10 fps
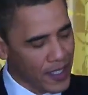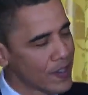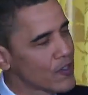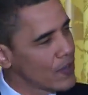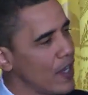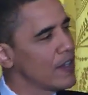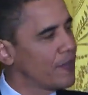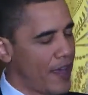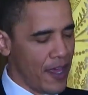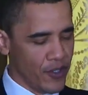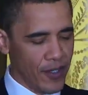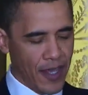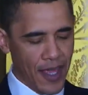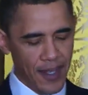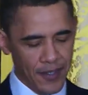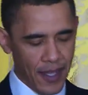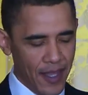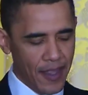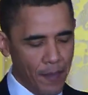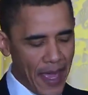in stunned fashion as
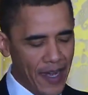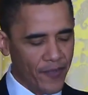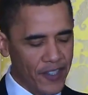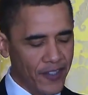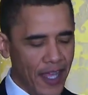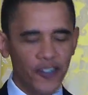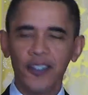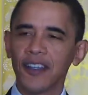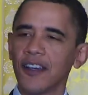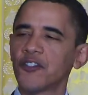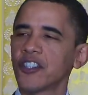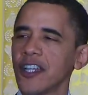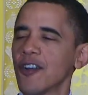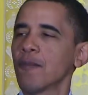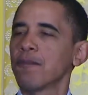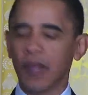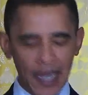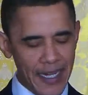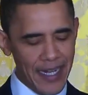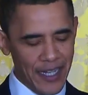the manifestation of sheer
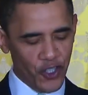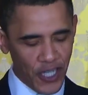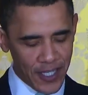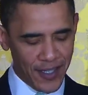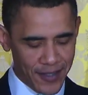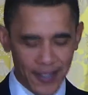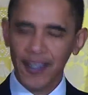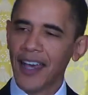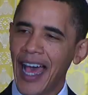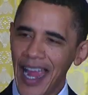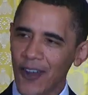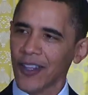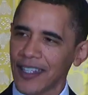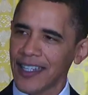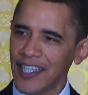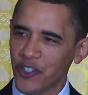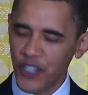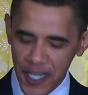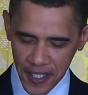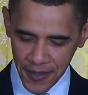bloody genius. Ireland is
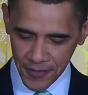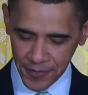chic.